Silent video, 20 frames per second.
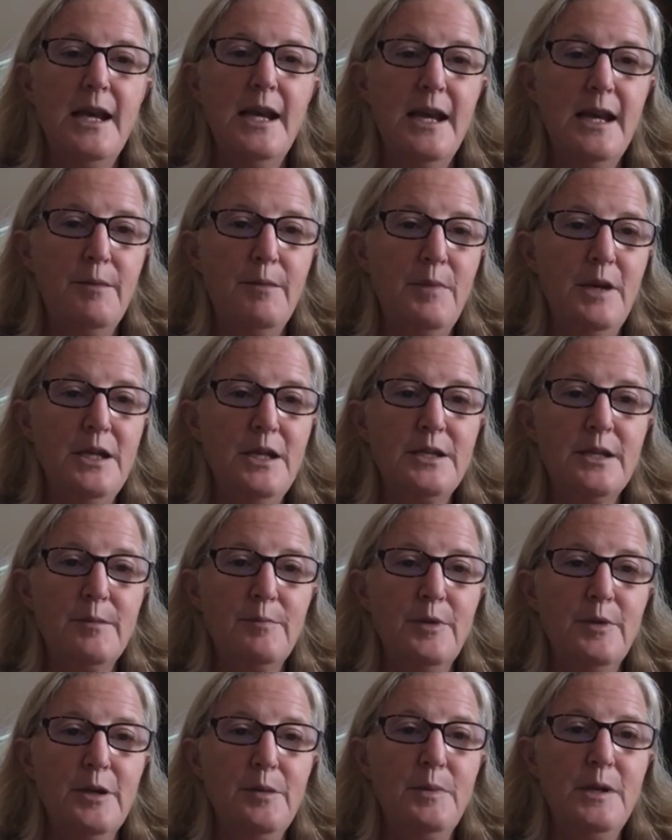And it may
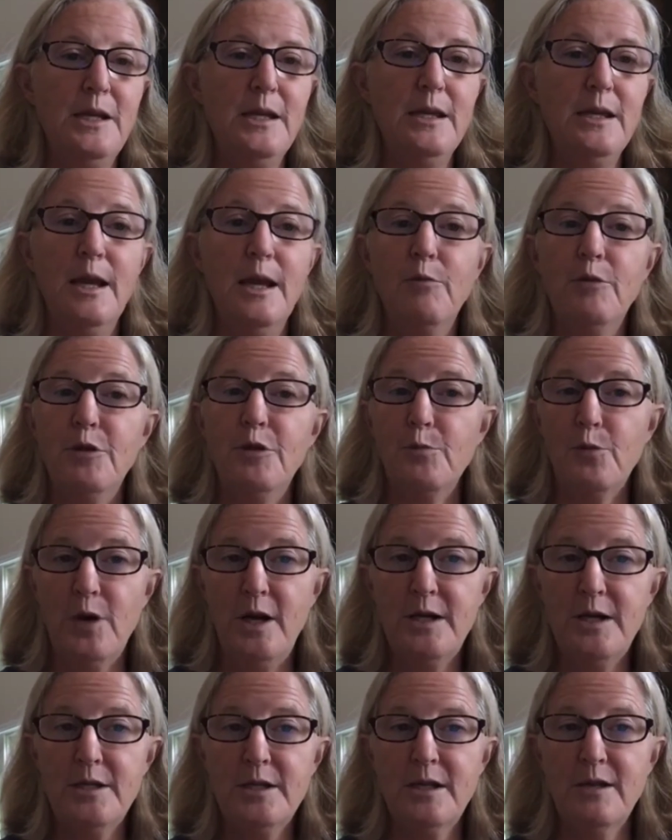simply be that with
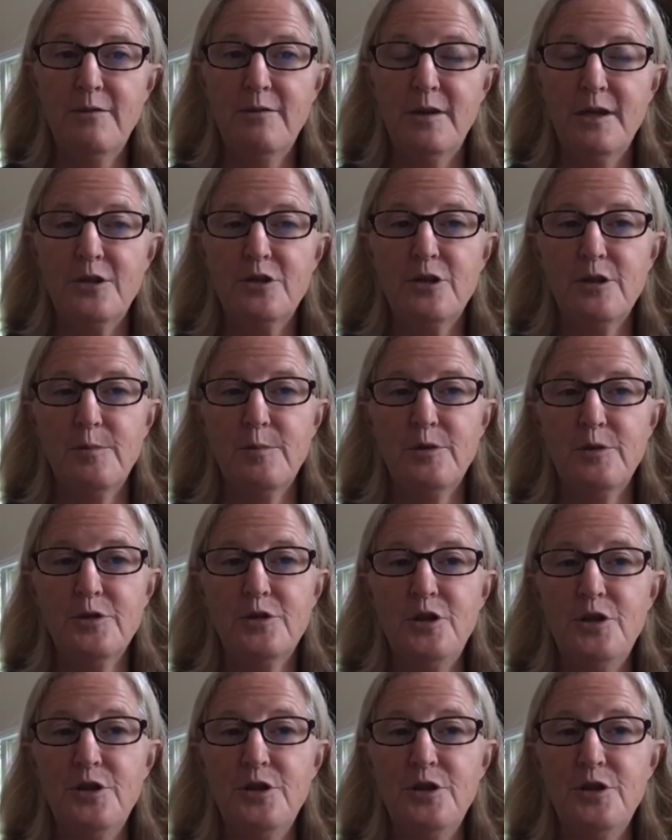brassica vegetables,